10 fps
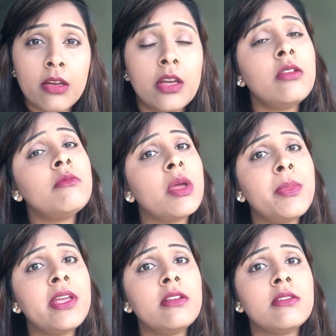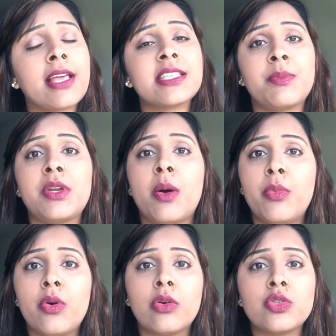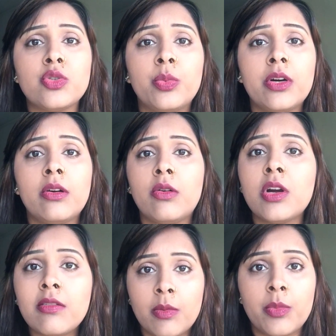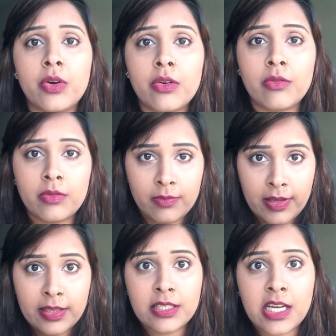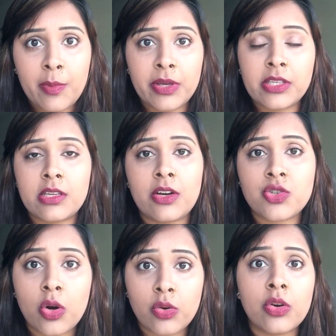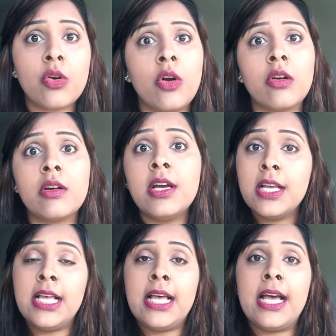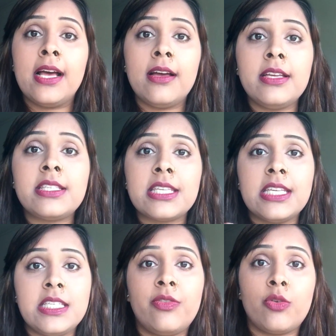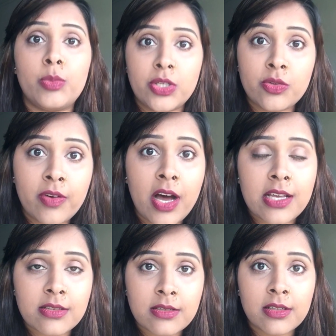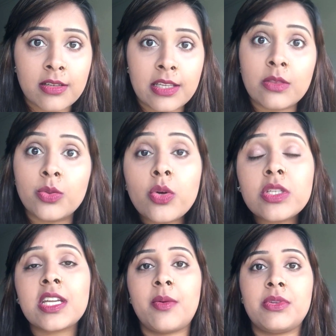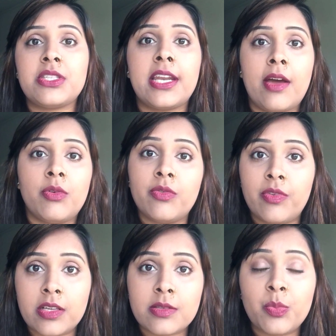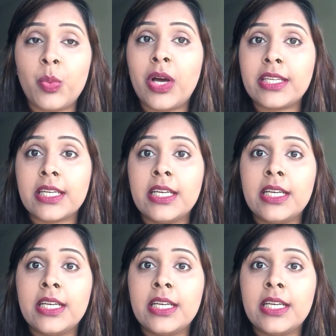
maybe like September, October or November when the timings are shorter or it's easy for me to fast. In those timings then I would fast. But